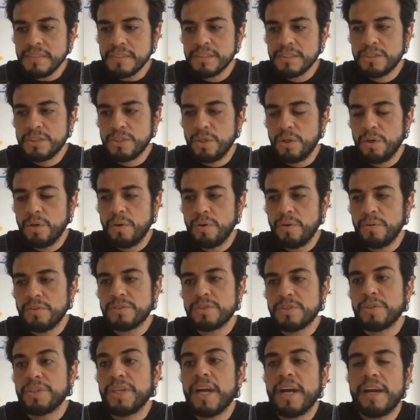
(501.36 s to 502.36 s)
So
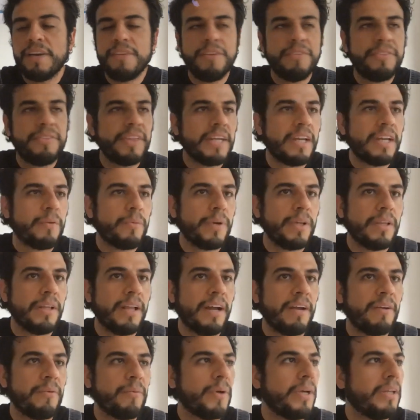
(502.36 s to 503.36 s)
yeah, I don't think I will.
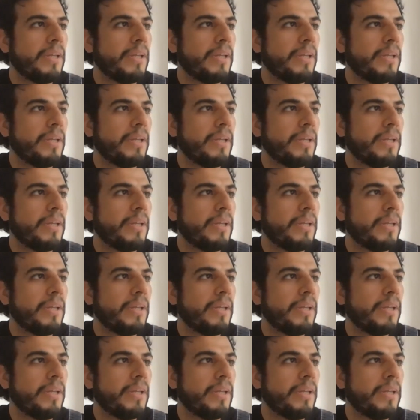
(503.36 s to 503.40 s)
I